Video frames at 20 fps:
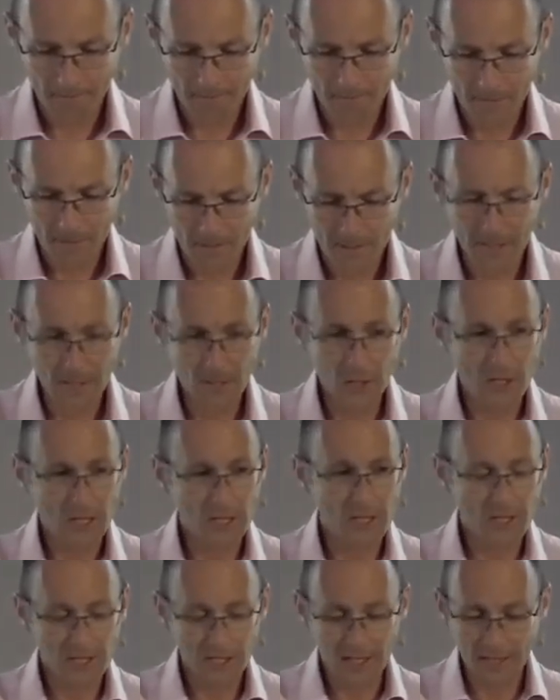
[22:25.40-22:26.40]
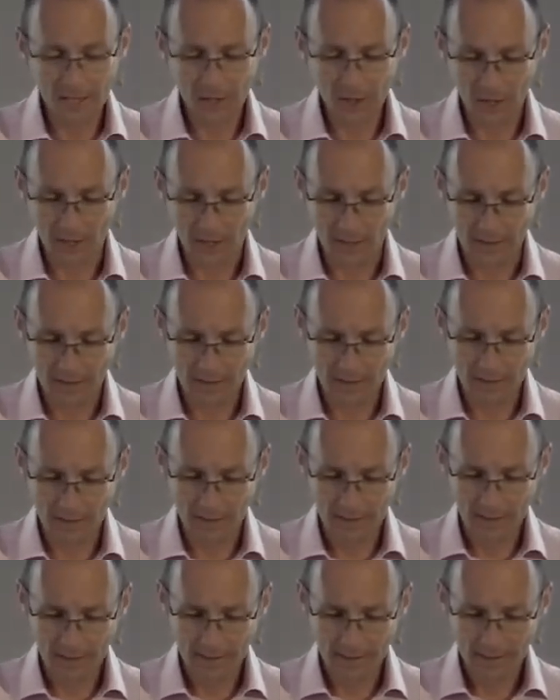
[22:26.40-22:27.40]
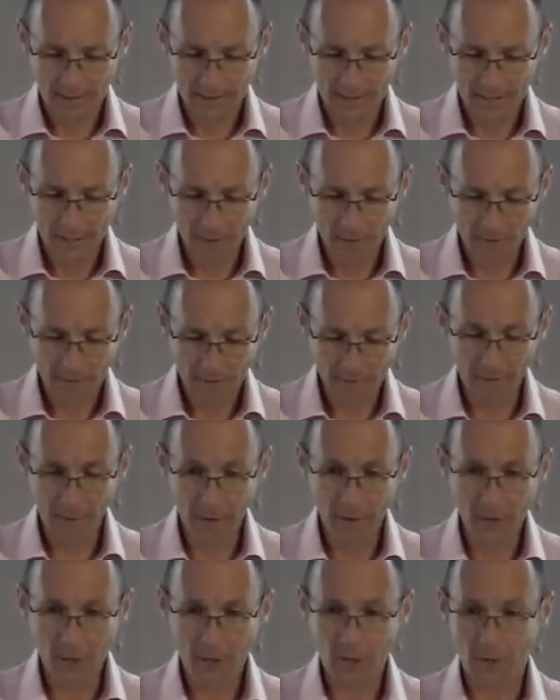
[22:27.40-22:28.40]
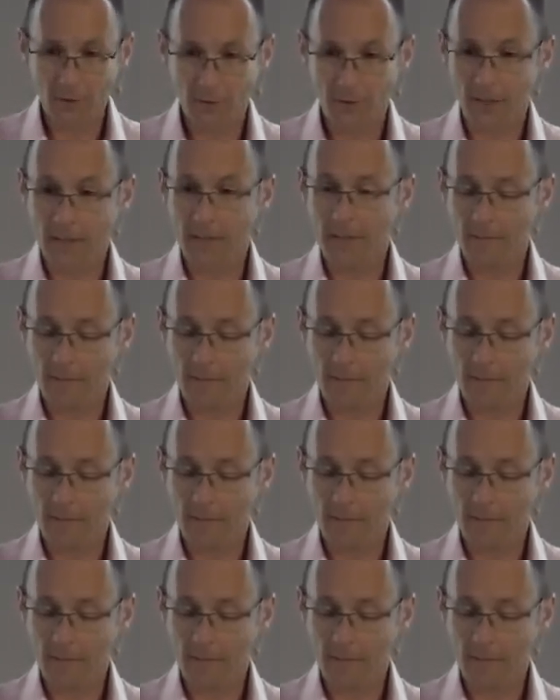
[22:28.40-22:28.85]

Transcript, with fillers: You see, Jesus' teaching is revolutionary